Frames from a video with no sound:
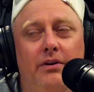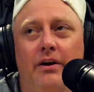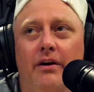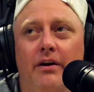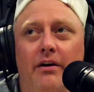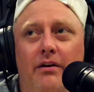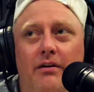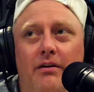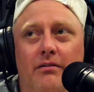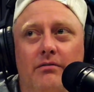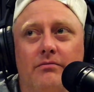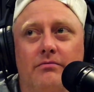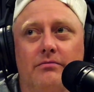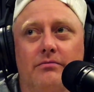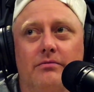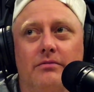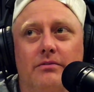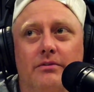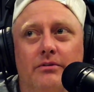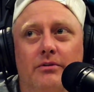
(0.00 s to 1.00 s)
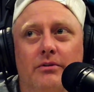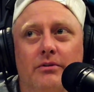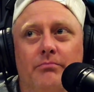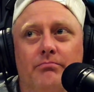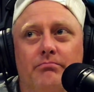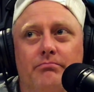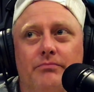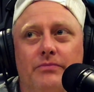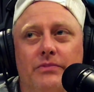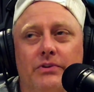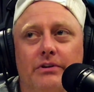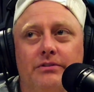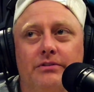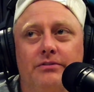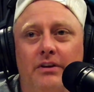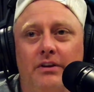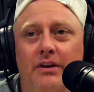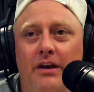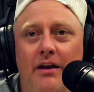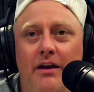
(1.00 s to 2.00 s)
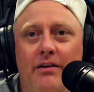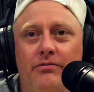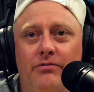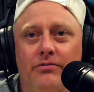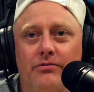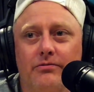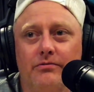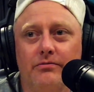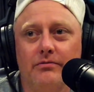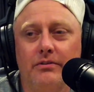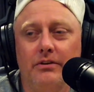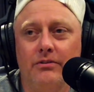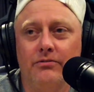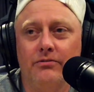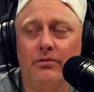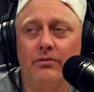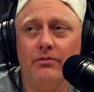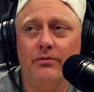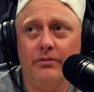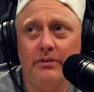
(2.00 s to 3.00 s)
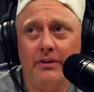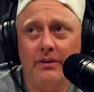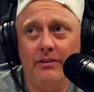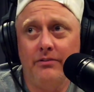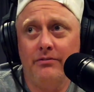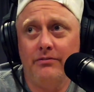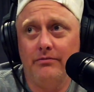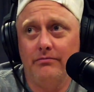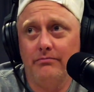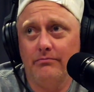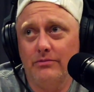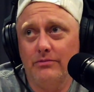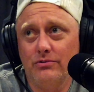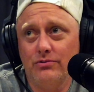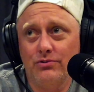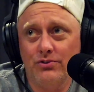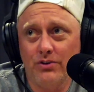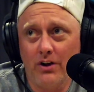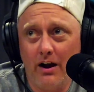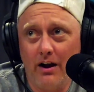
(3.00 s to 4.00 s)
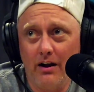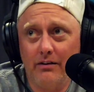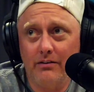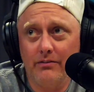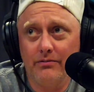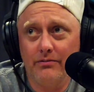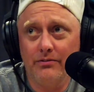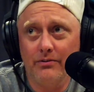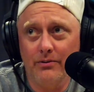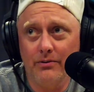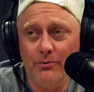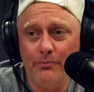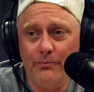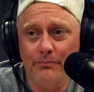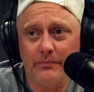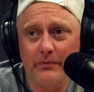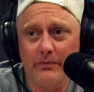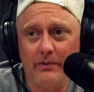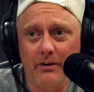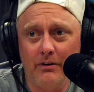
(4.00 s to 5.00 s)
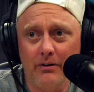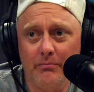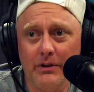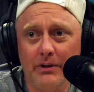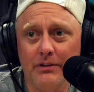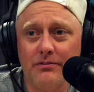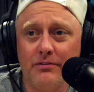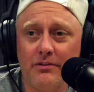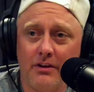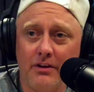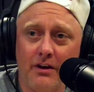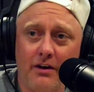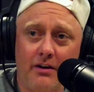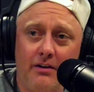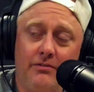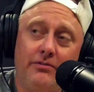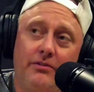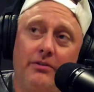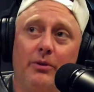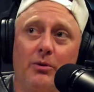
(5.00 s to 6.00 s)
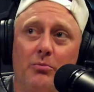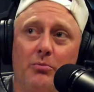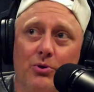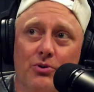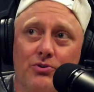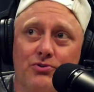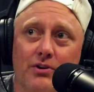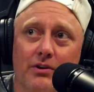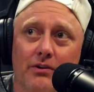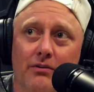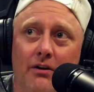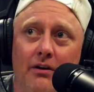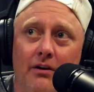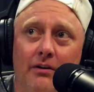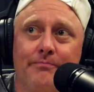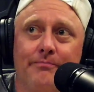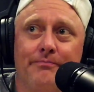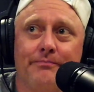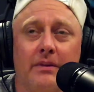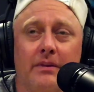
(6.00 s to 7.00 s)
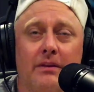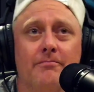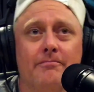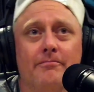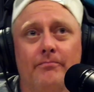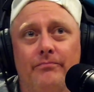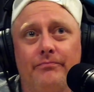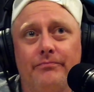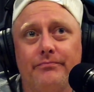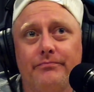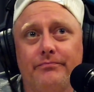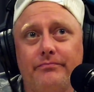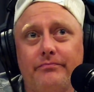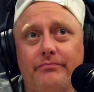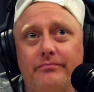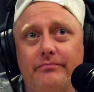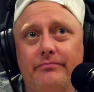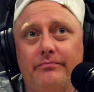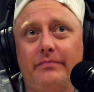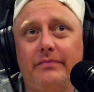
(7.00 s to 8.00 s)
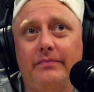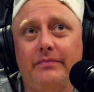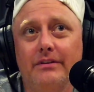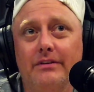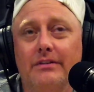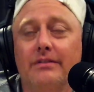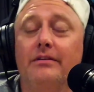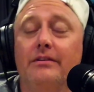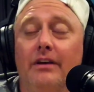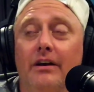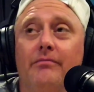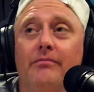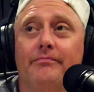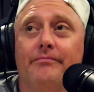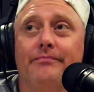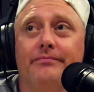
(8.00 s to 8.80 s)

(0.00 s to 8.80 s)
Yeah, they're it's a internal gas shock, so it's constantly pushing, right? Like your 87 hatchback Escort.